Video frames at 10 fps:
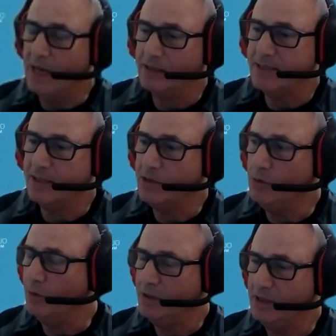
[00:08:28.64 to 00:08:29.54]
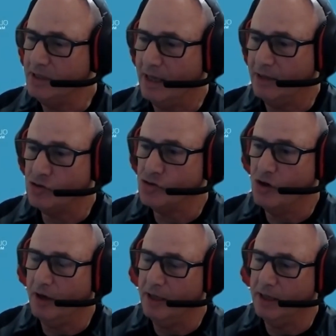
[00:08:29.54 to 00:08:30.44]
data security and data
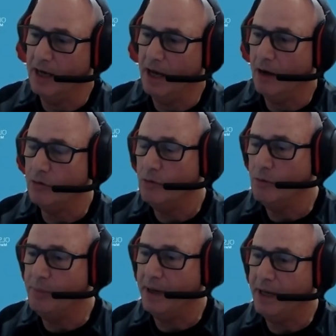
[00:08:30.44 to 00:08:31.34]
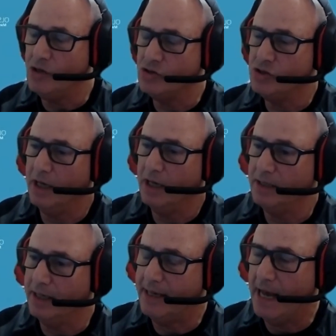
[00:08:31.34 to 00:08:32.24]
sharing and how to bridge the,
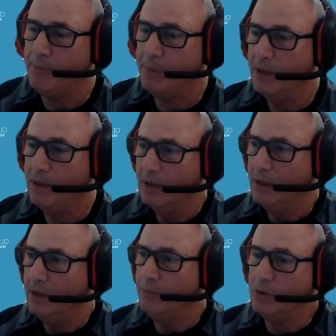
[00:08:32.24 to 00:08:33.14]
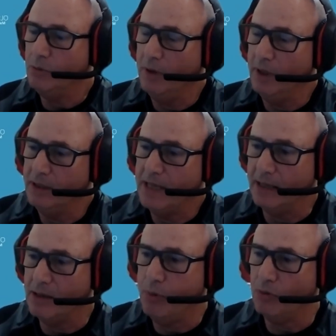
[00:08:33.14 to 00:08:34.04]
the gap between
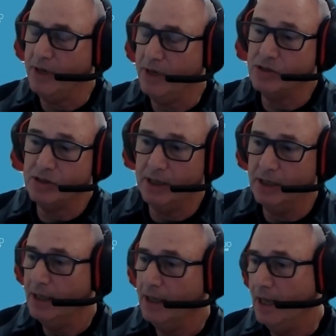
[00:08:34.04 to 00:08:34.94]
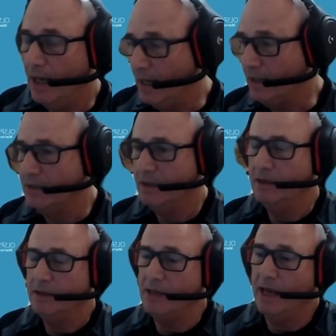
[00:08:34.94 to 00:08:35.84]
data protection and
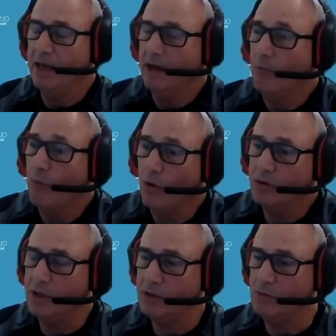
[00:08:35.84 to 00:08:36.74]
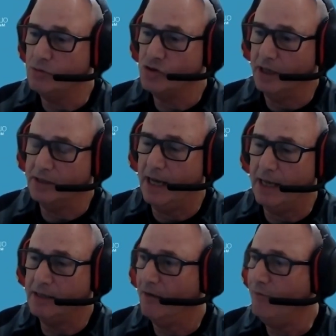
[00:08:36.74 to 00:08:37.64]
the wanting to share
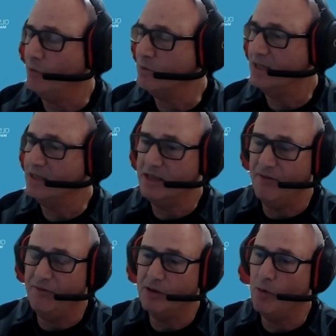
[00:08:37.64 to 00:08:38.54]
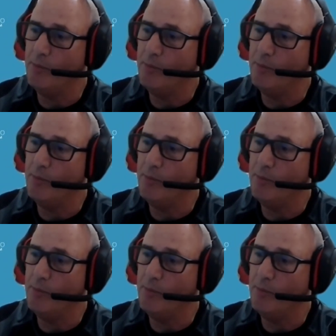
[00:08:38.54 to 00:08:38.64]
data from scientific